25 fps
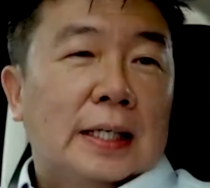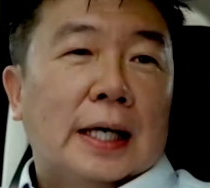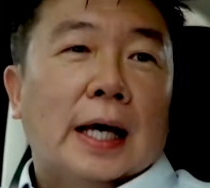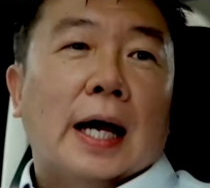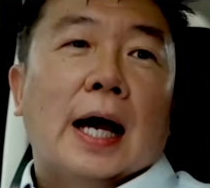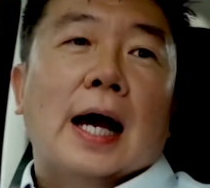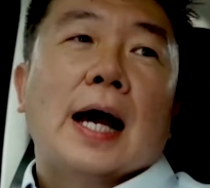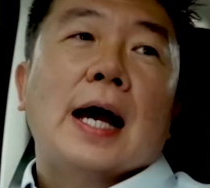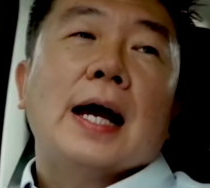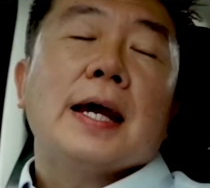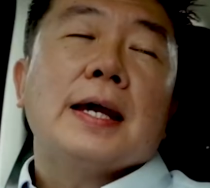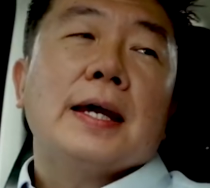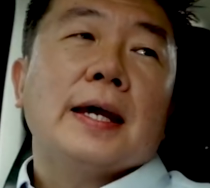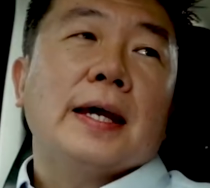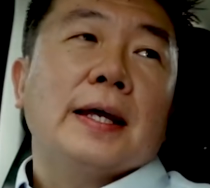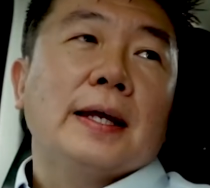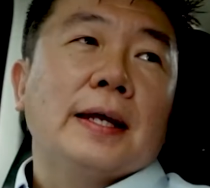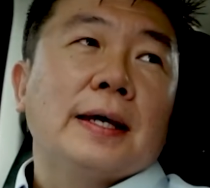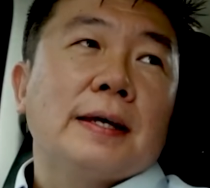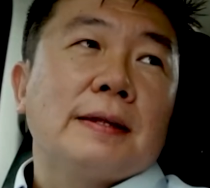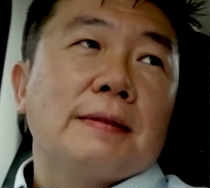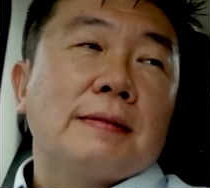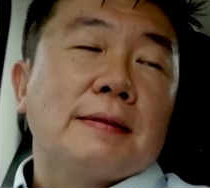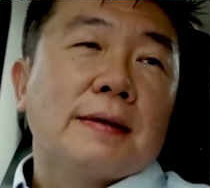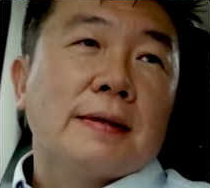Yeah,
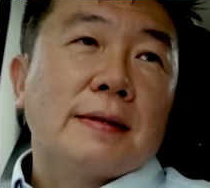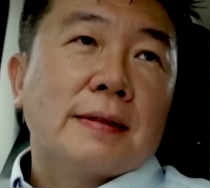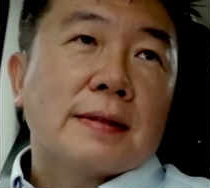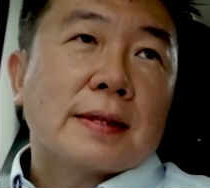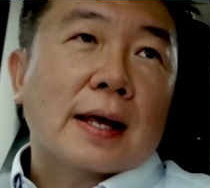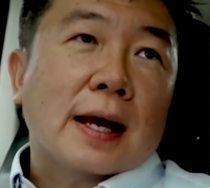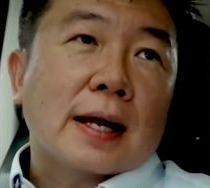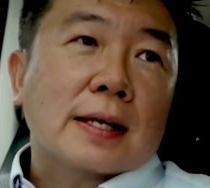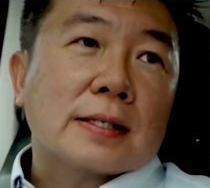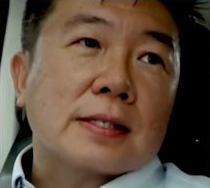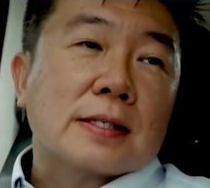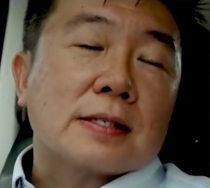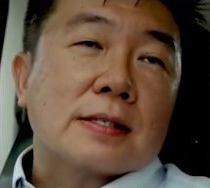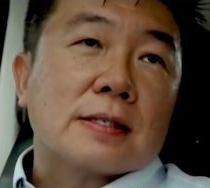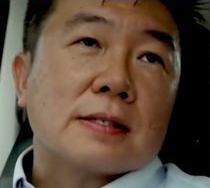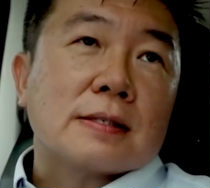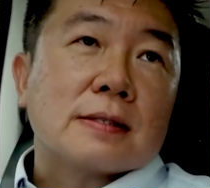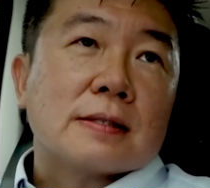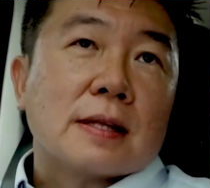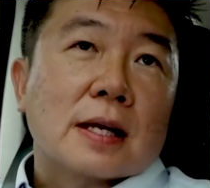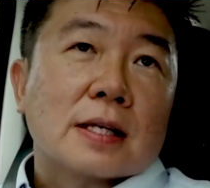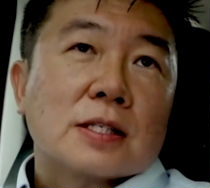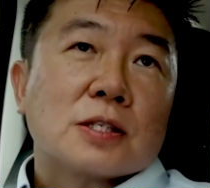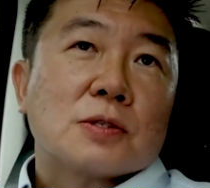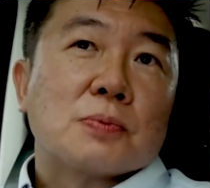I think
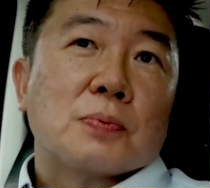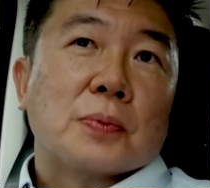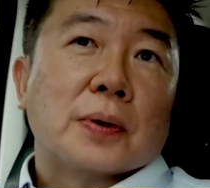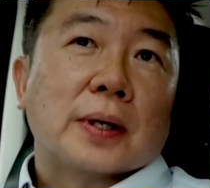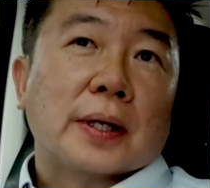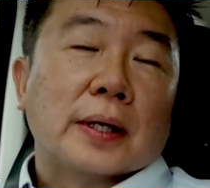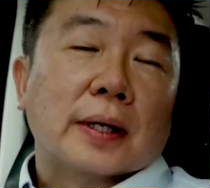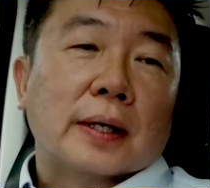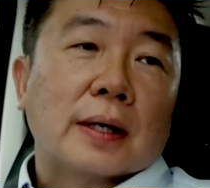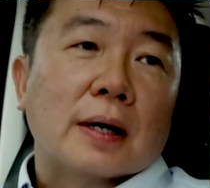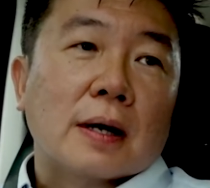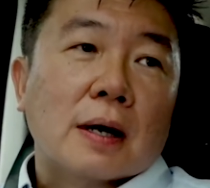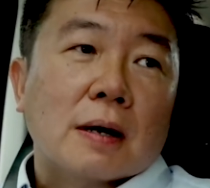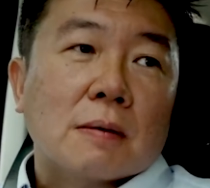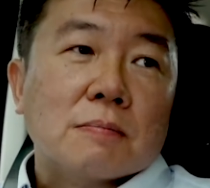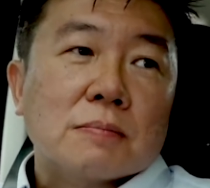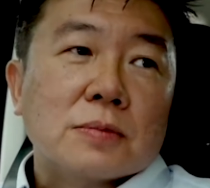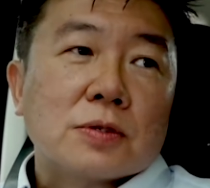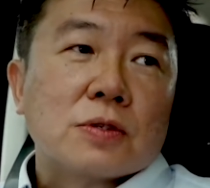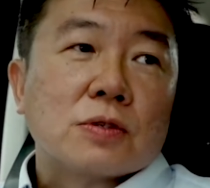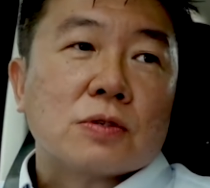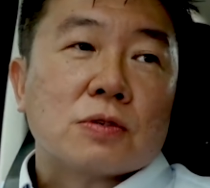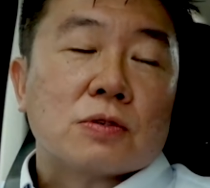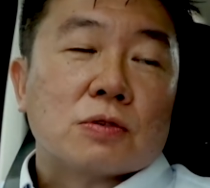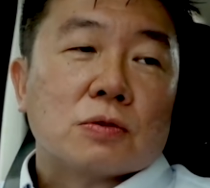that's when it
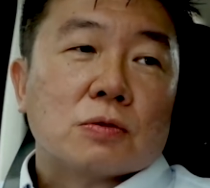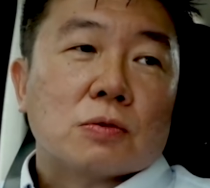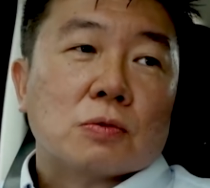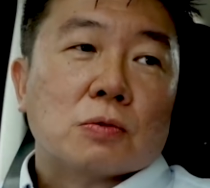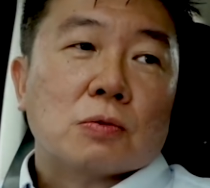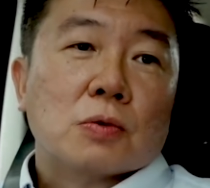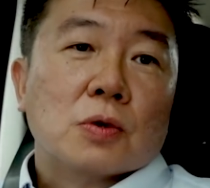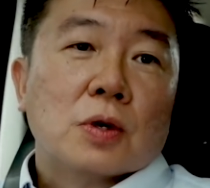comes to